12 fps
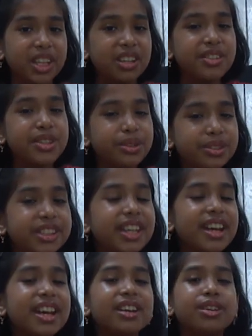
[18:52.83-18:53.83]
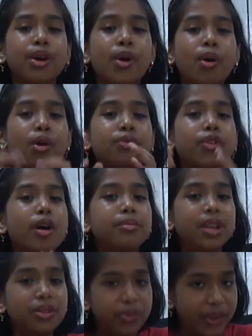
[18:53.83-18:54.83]
So they grow
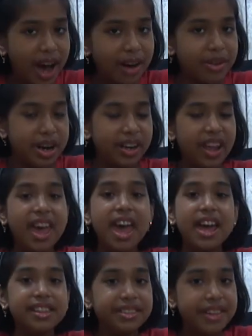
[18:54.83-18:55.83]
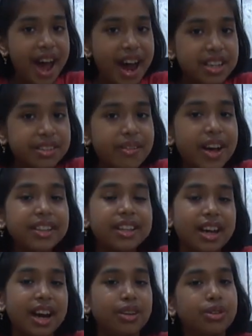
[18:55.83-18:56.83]
from the flower and that's why
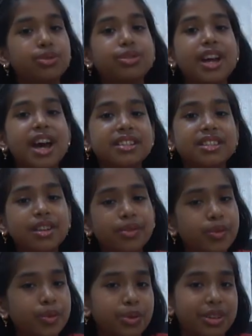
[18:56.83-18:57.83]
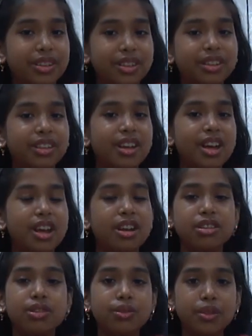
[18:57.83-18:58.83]
they are known as the fruit.
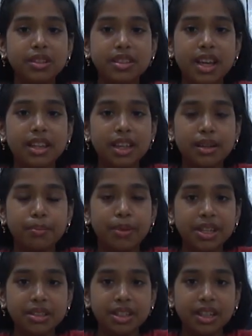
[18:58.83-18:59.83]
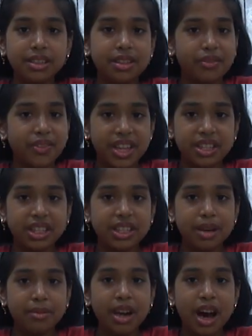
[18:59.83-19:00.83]
Now you will say that brinjal is a
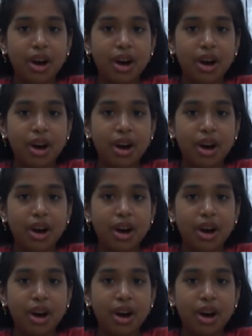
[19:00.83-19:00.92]
vegetable.